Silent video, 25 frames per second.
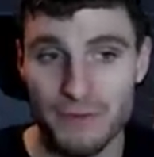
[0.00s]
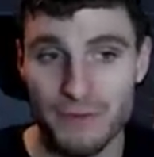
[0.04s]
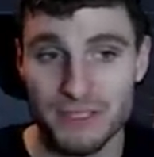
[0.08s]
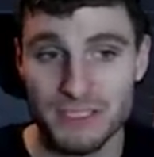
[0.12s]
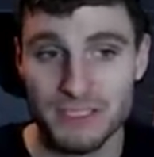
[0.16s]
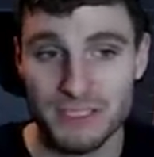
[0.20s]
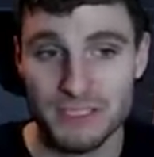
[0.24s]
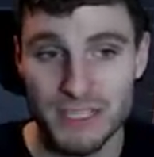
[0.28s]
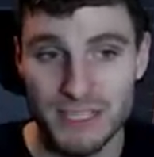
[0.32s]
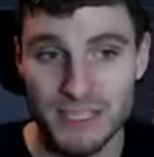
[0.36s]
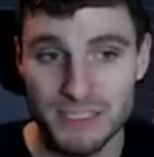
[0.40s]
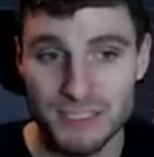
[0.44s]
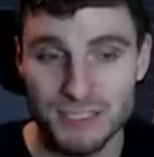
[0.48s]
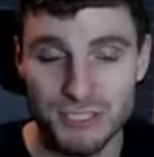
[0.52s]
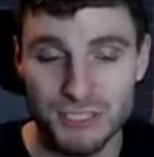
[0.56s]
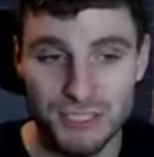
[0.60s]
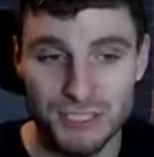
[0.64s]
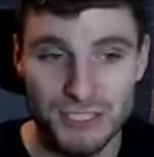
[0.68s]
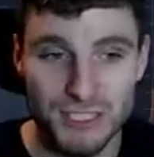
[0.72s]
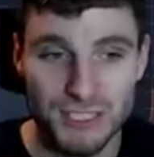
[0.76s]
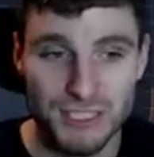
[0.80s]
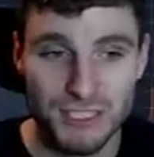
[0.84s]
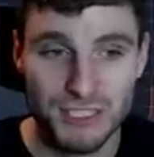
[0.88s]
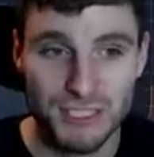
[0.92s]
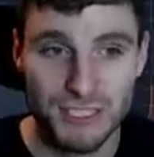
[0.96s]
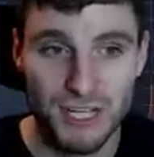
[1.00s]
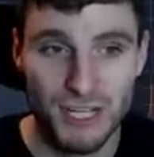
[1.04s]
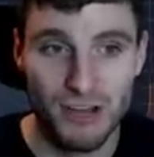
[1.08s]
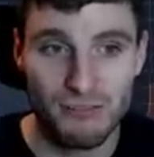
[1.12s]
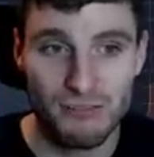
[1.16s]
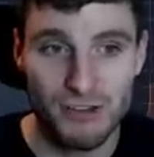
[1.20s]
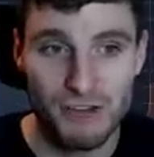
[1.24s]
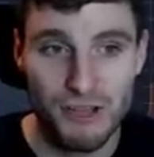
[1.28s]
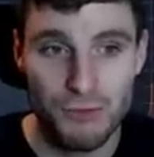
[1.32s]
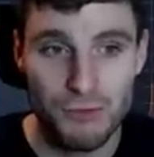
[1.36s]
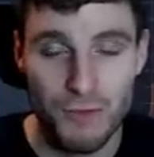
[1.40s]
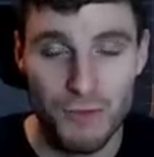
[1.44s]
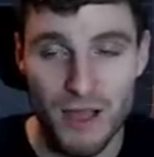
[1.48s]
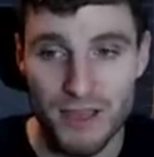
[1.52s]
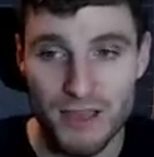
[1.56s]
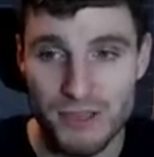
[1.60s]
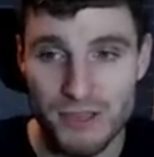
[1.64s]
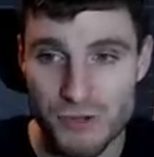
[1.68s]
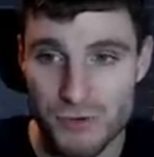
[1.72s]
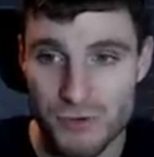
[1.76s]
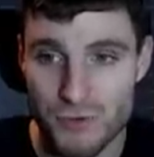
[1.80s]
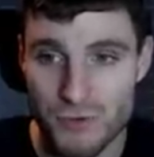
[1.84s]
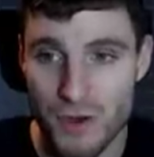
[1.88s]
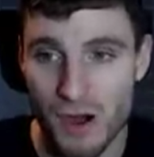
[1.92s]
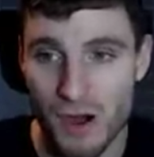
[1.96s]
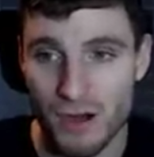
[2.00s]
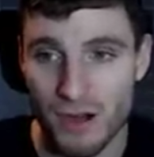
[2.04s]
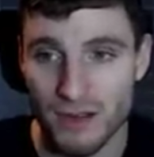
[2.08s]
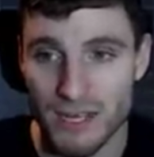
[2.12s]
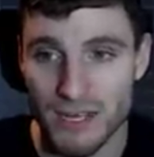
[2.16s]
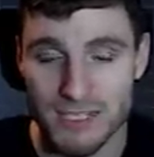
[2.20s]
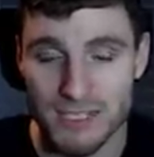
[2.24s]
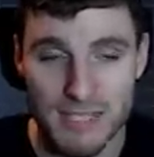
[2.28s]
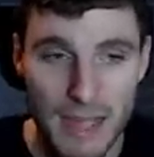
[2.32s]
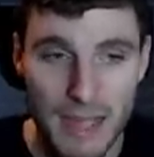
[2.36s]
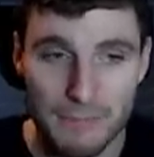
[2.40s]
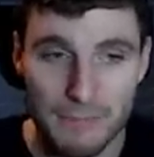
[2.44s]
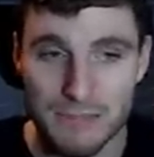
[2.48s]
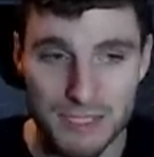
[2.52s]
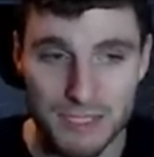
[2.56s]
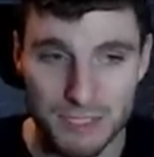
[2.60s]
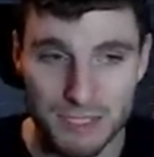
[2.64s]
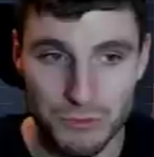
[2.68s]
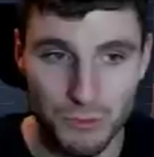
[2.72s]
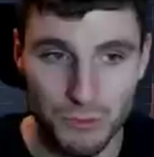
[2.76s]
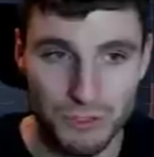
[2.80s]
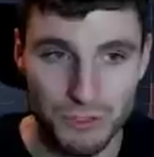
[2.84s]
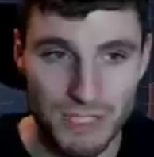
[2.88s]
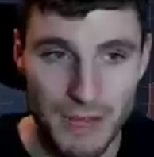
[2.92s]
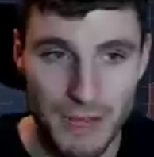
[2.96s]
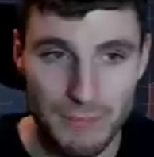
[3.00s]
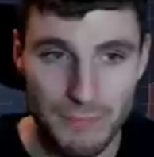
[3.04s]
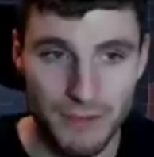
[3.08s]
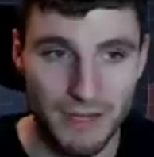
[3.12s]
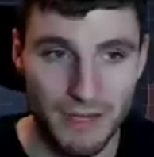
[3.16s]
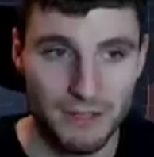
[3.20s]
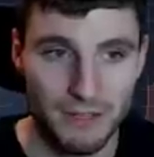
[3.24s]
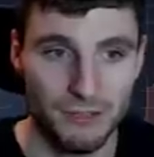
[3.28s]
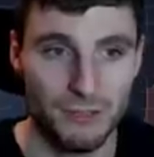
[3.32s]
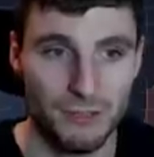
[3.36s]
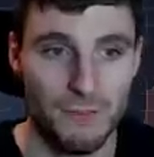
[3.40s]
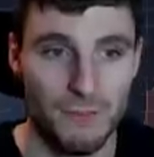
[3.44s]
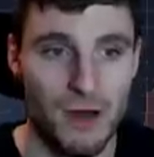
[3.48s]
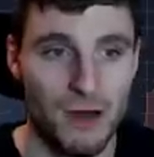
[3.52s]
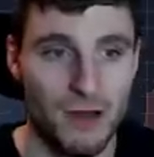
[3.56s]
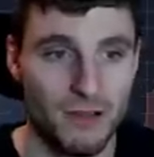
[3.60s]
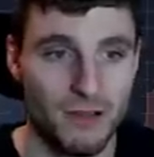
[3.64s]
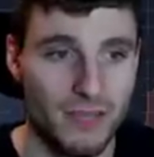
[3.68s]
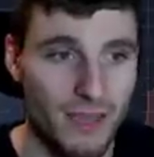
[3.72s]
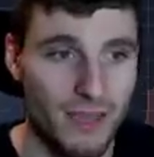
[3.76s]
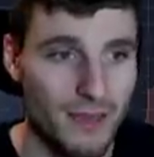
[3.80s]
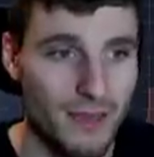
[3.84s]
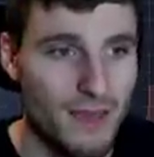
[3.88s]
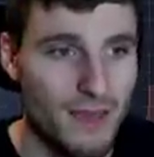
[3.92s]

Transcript: it's it's just a scenario where you are adapting to what's happening on the market.